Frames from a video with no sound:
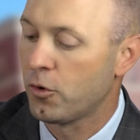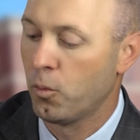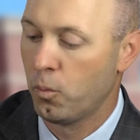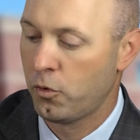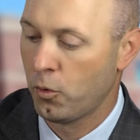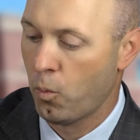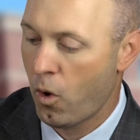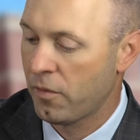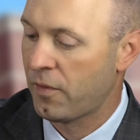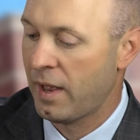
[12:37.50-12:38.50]
to
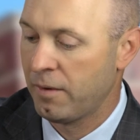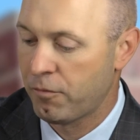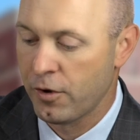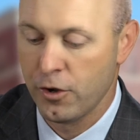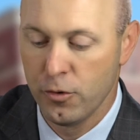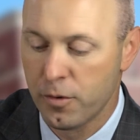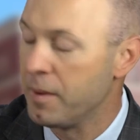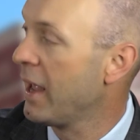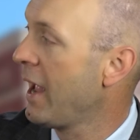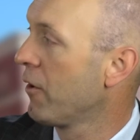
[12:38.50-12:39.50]
want that, and for you to
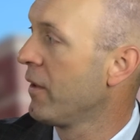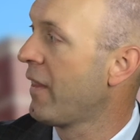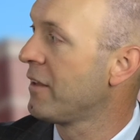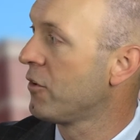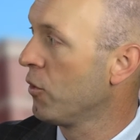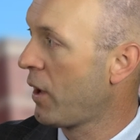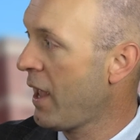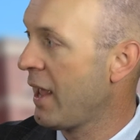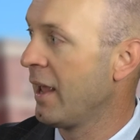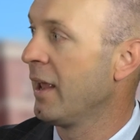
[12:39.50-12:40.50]
be angry. That's
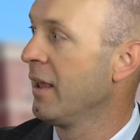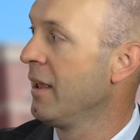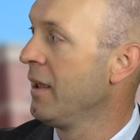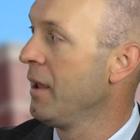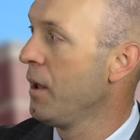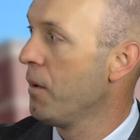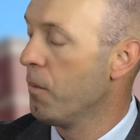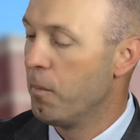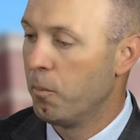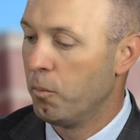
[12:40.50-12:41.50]
okay.
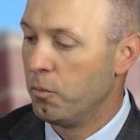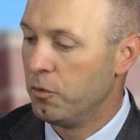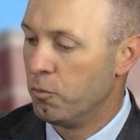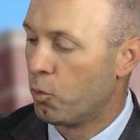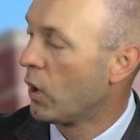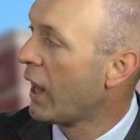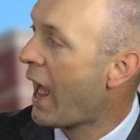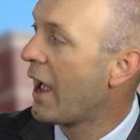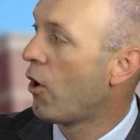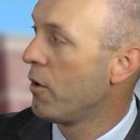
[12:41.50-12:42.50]

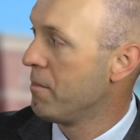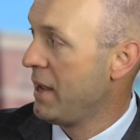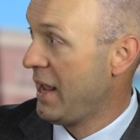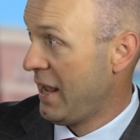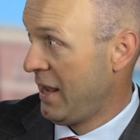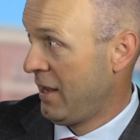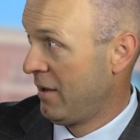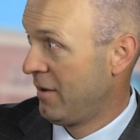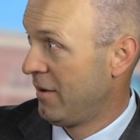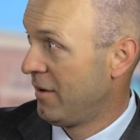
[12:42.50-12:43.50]
Rely on me
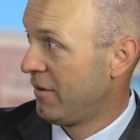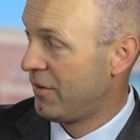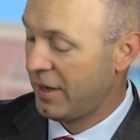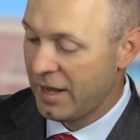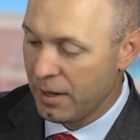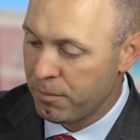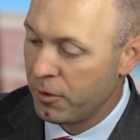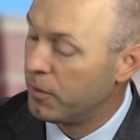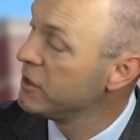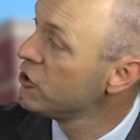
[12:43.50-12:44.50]
to
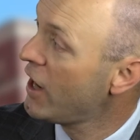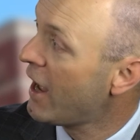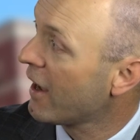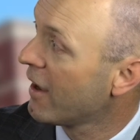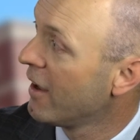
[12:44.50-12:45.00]
keep you in check.